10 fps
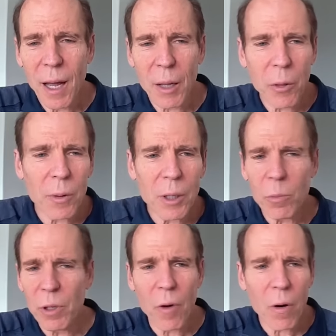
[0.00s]
And I thought that would
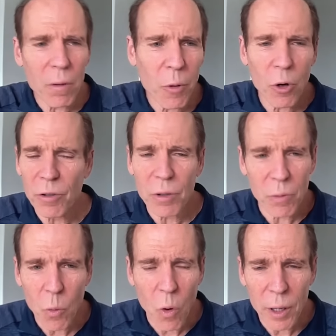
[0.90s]
be very personally
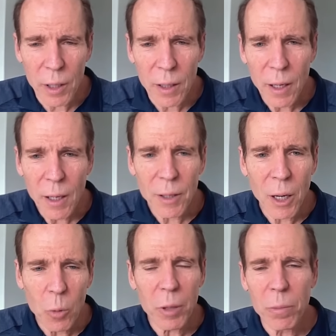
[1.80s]
rewarding to
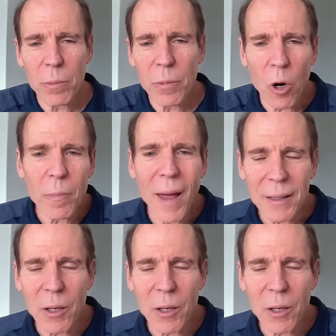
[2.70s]
help people earn back their